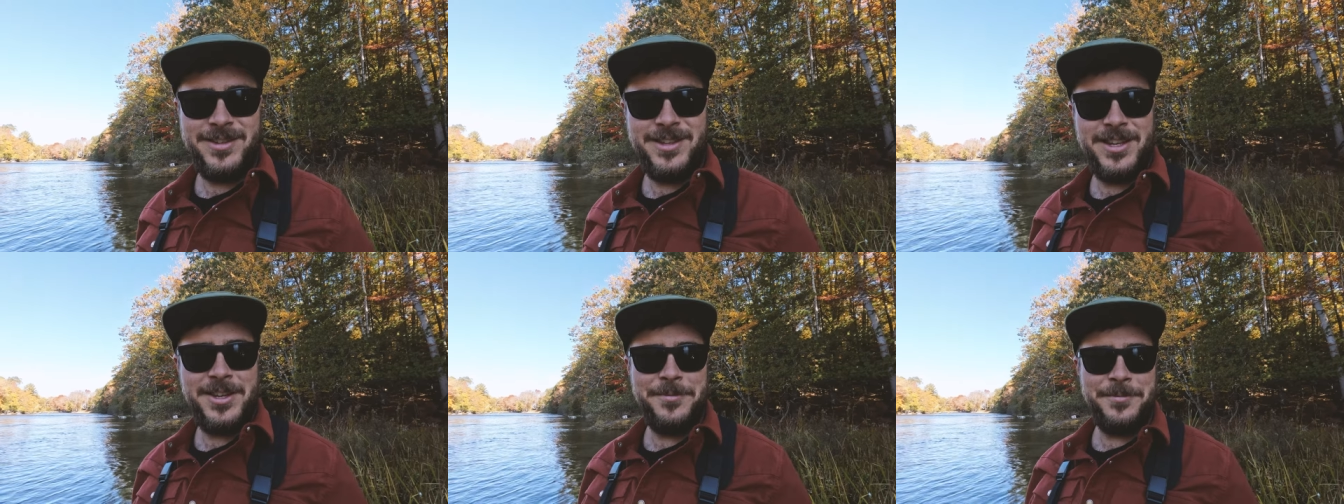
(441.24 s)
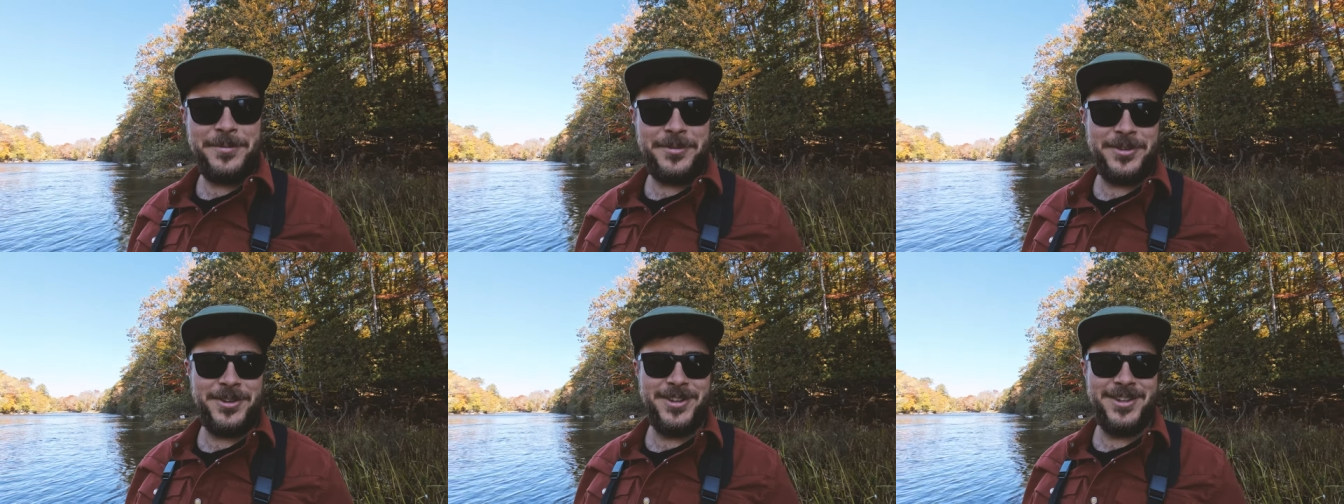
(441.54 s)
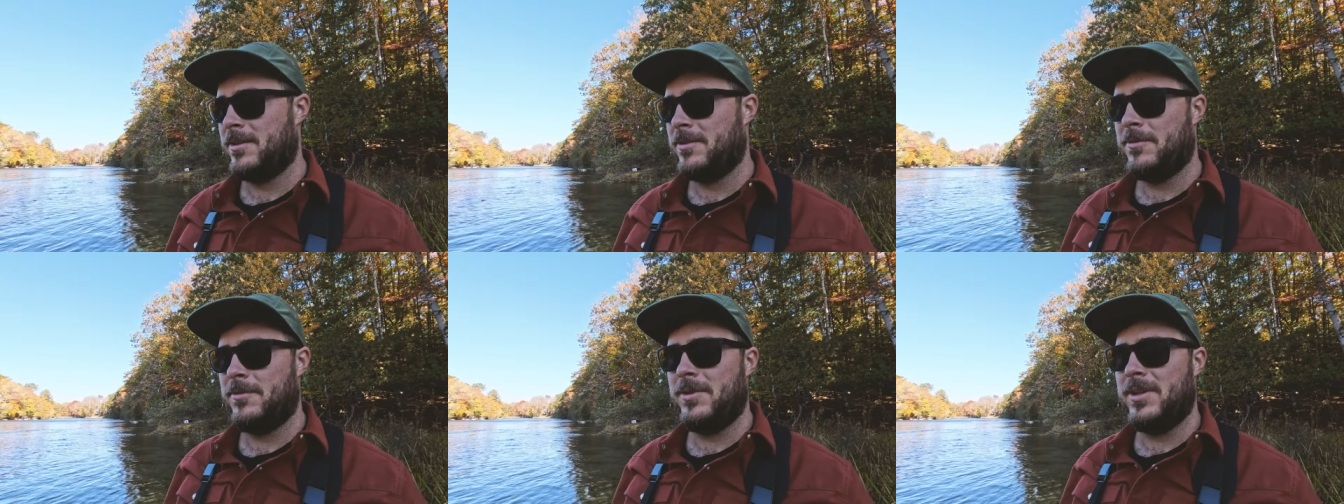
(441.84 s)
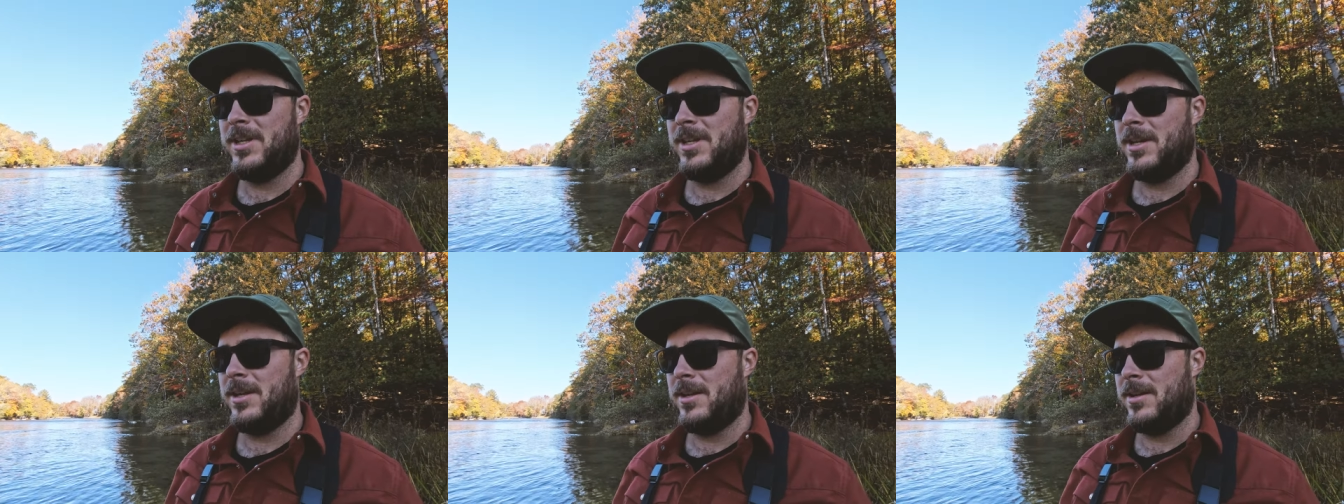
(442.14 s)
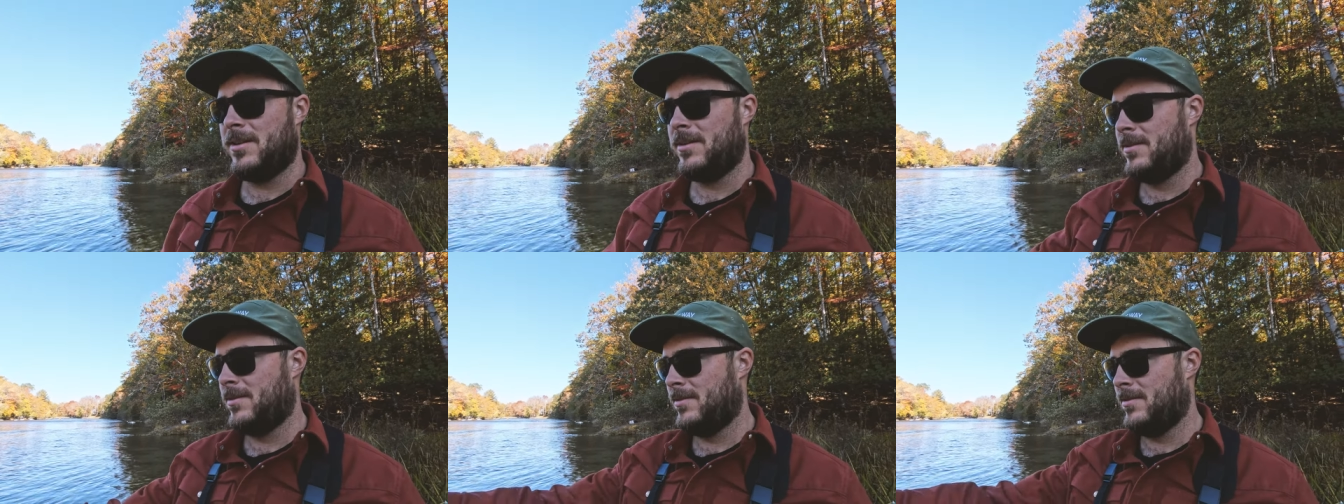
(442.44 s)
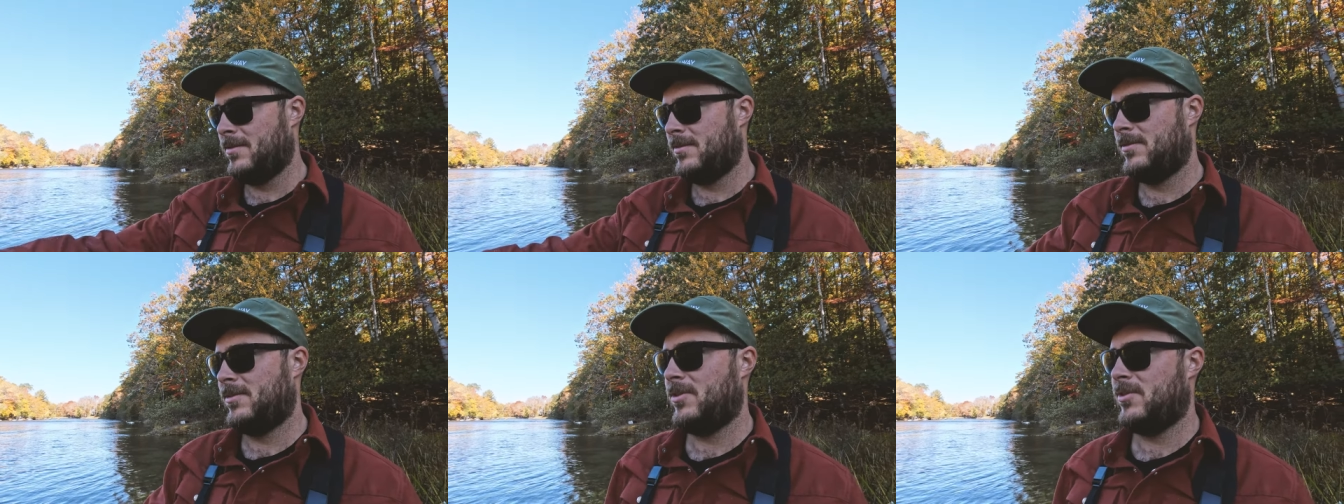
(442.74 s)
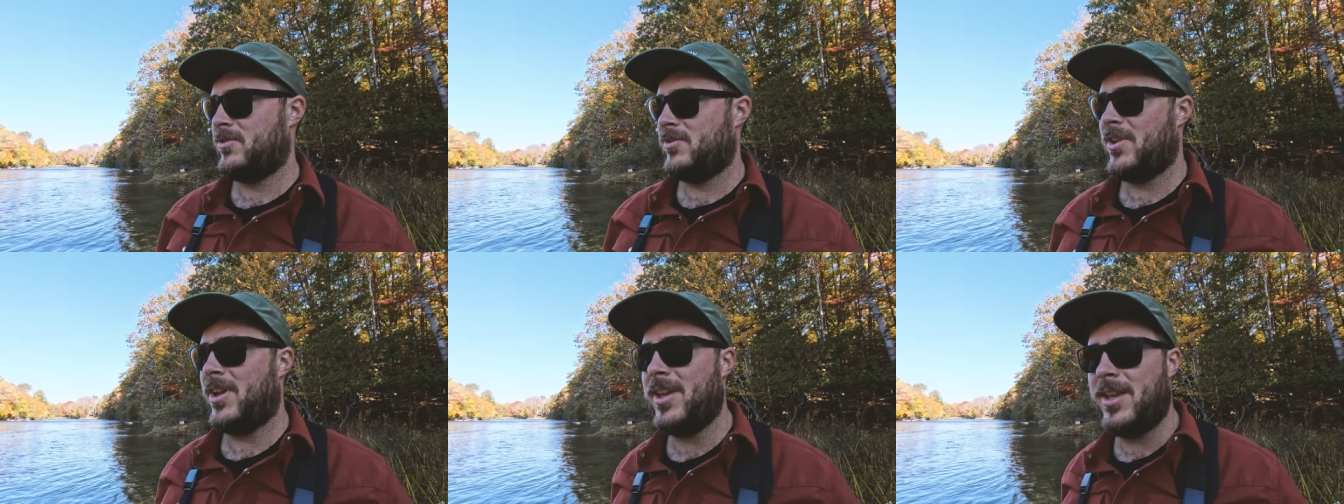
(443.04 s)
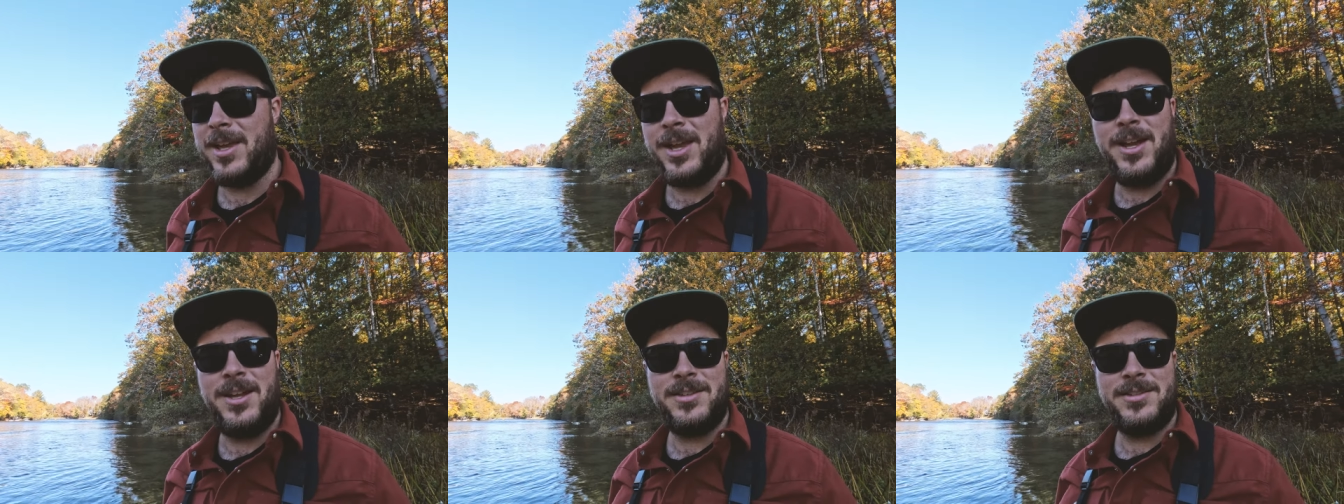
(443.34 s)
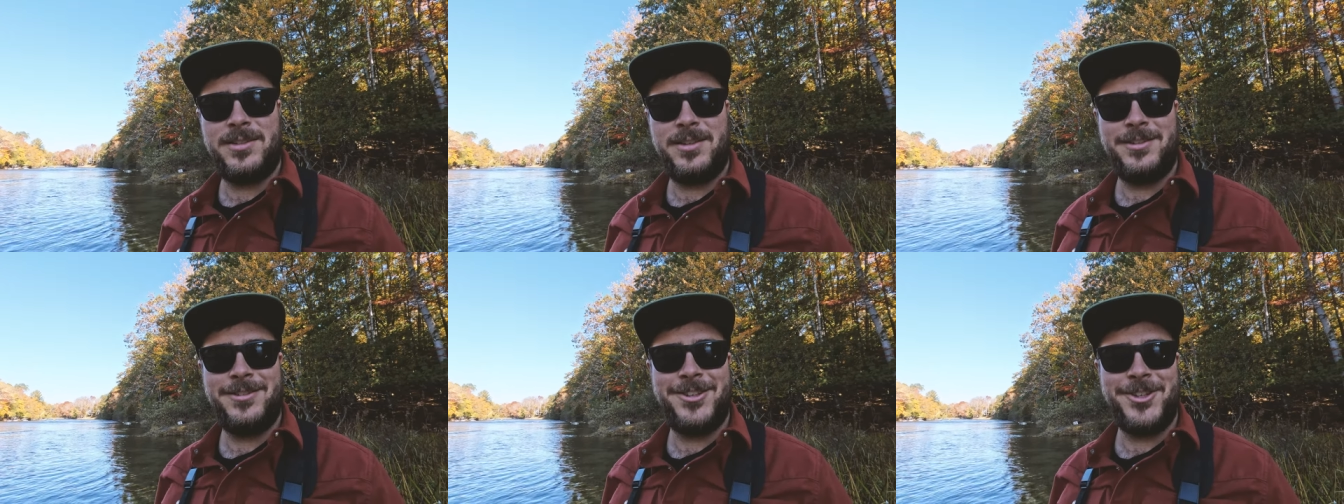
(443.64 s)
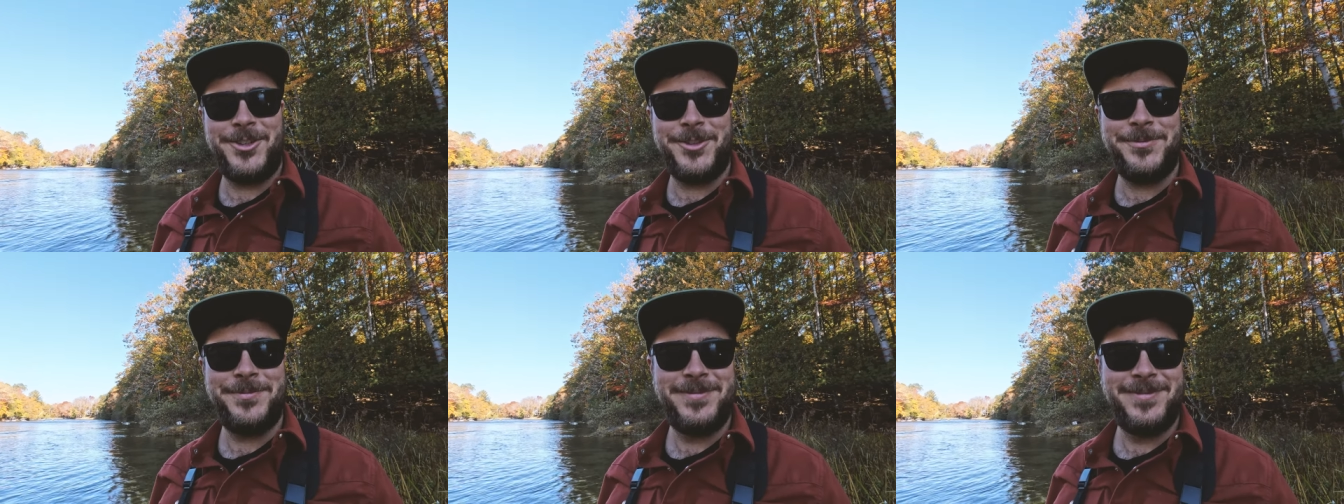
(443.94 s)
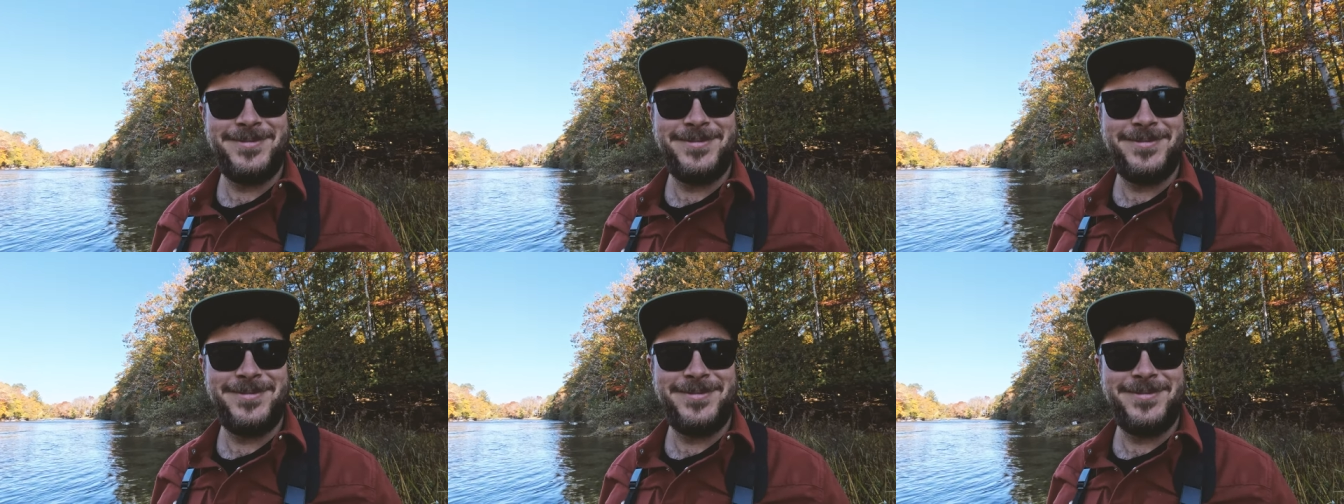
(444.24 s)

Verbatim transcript: nymph. We uh, just sight cast it to him.